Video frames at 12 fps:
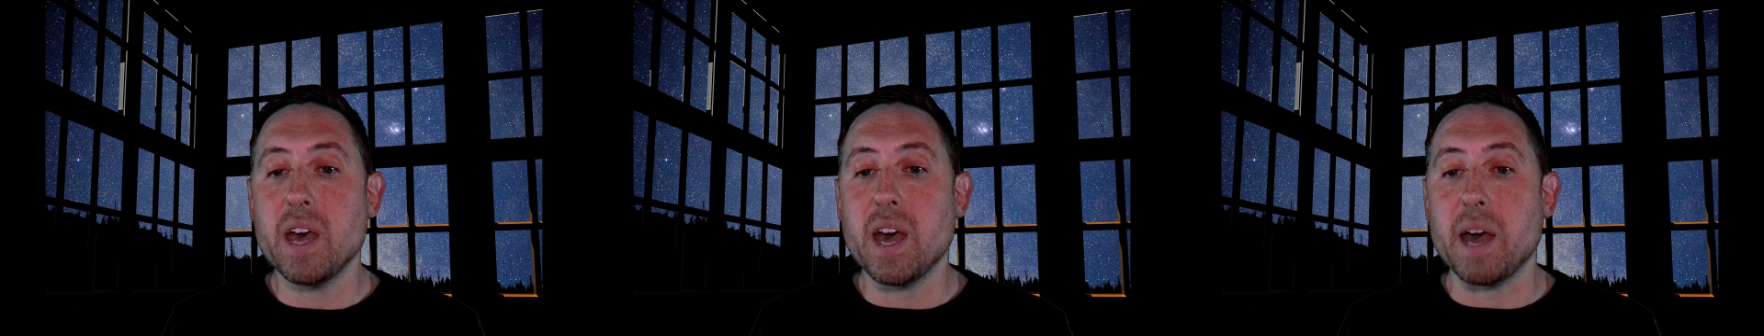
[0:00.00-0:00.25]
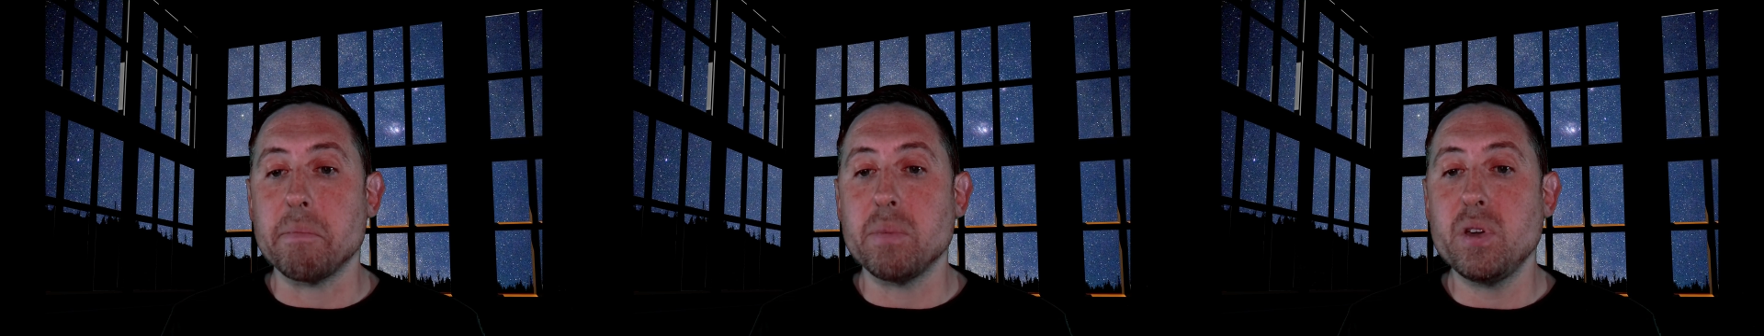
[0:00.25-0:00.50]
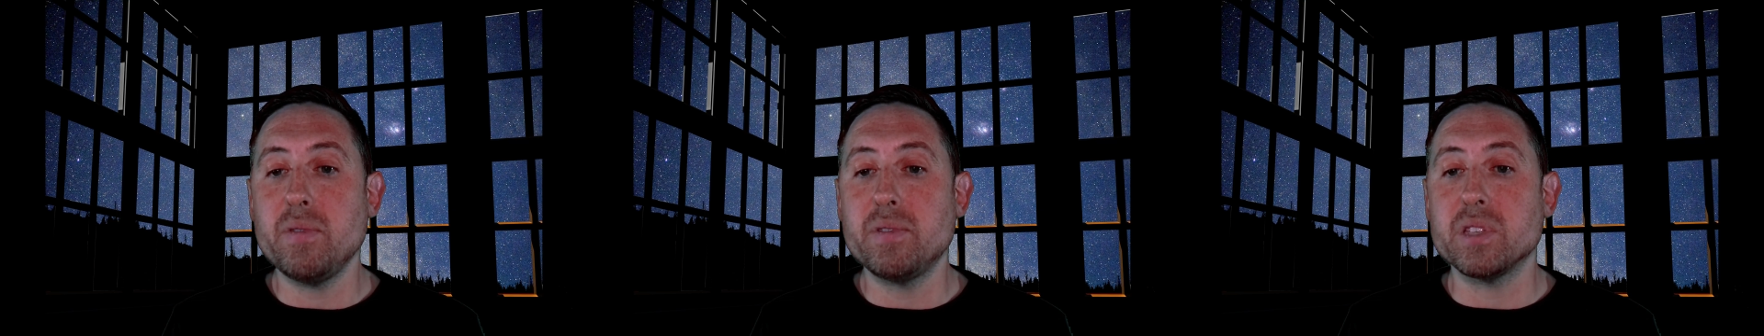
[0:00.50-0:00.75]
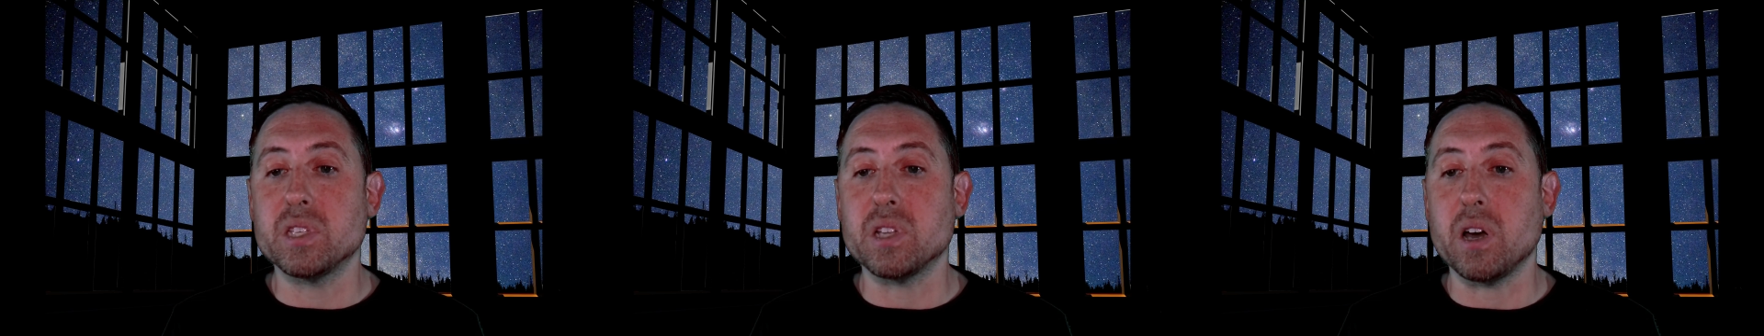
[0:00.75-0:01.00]
and move to
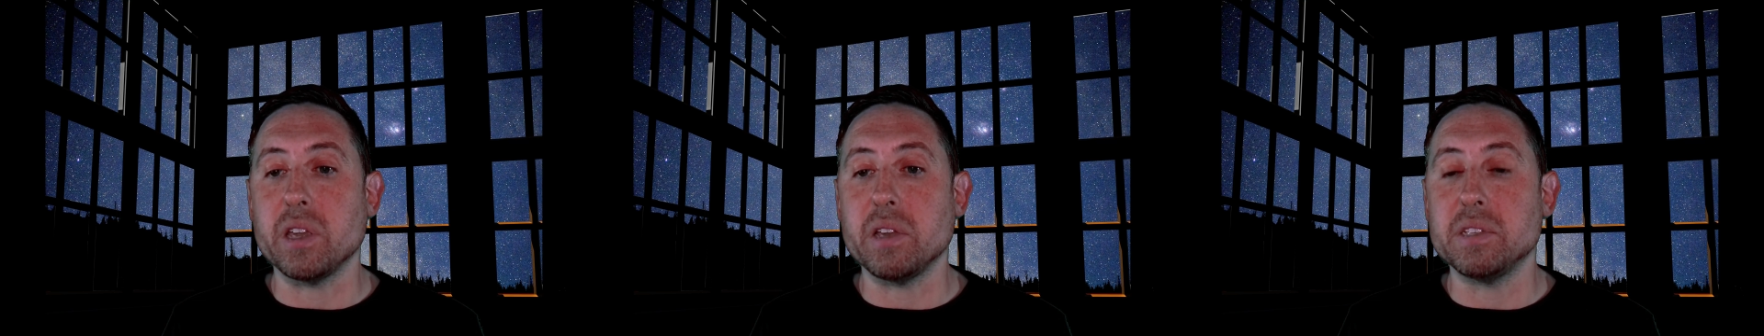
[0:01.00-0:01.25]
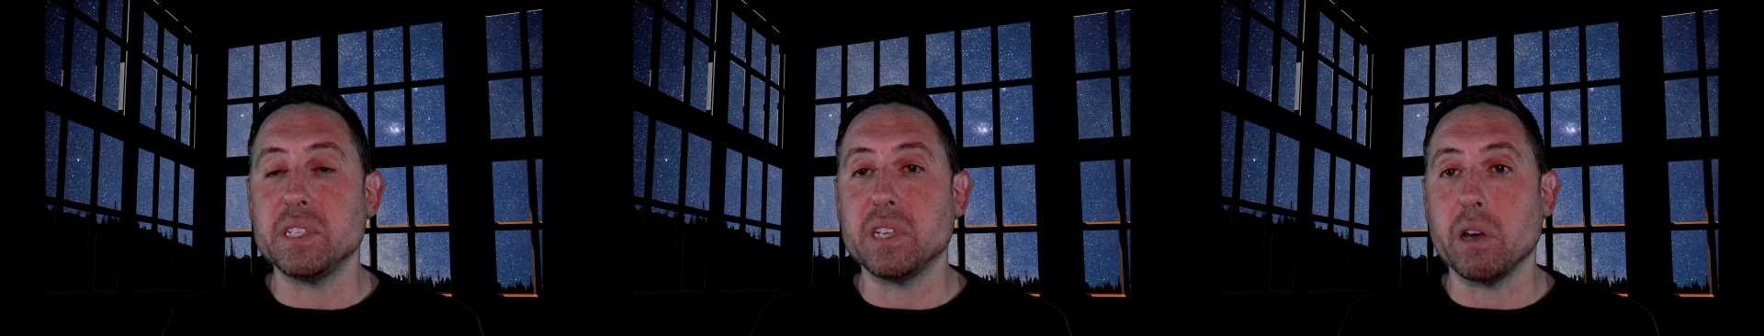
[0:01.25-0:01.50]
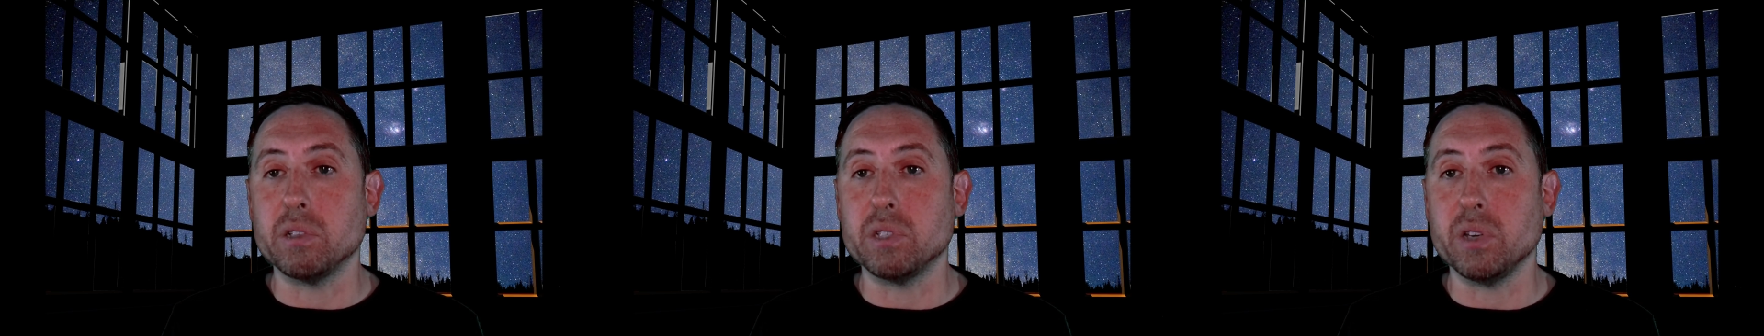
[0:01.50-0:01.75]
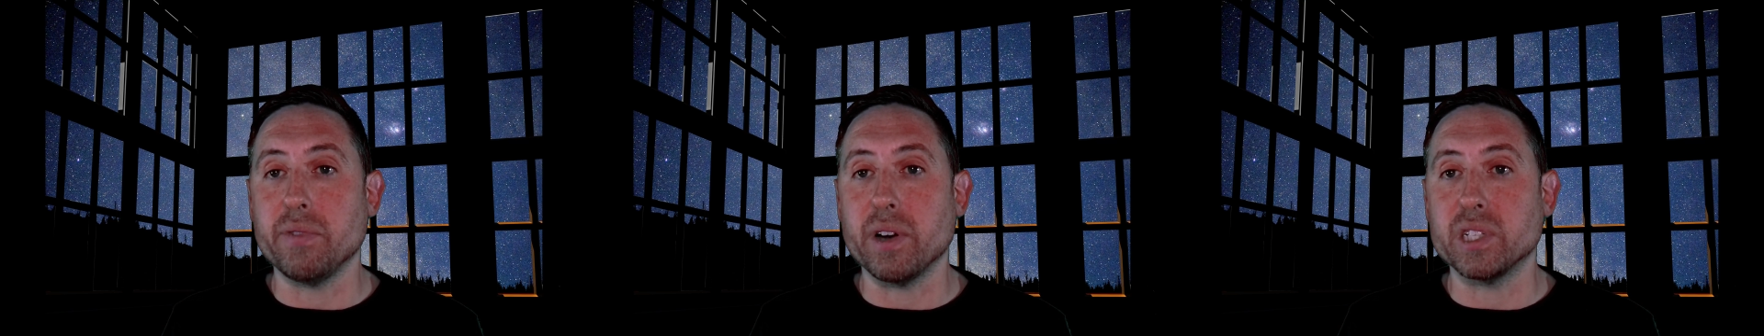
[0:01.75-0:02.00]
the star using
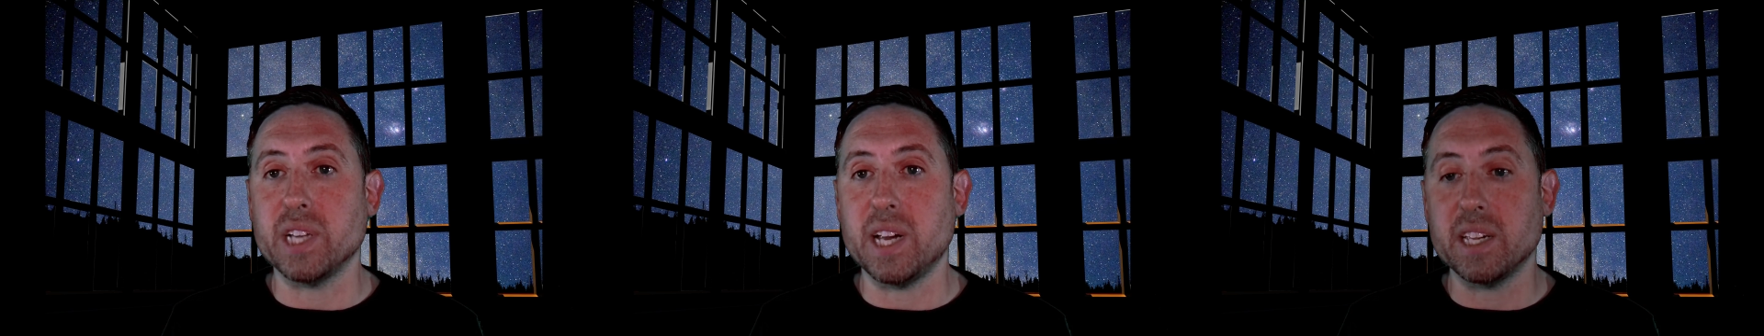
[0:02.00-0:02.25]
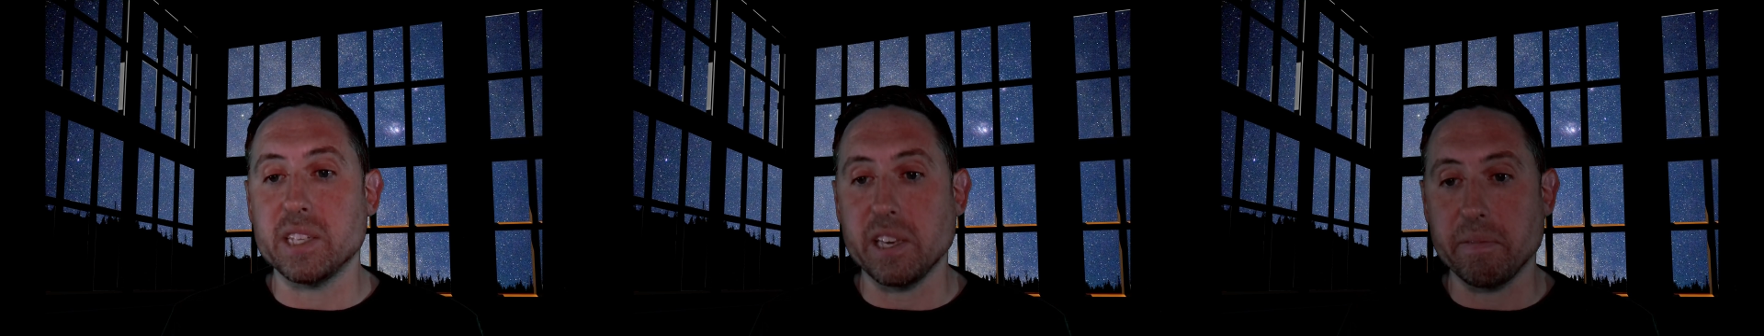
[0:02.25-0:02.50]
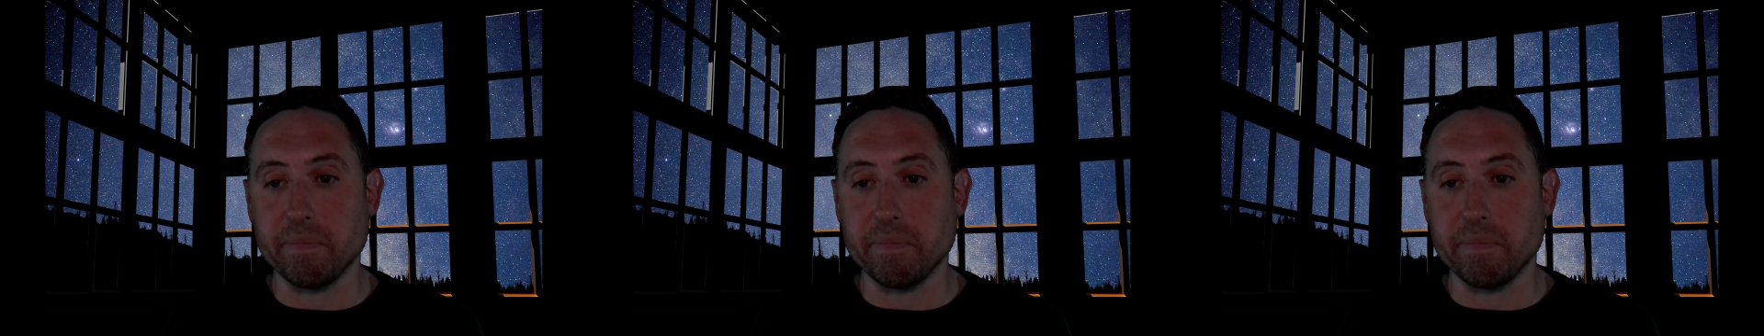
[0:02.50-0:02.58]
go-to functionality.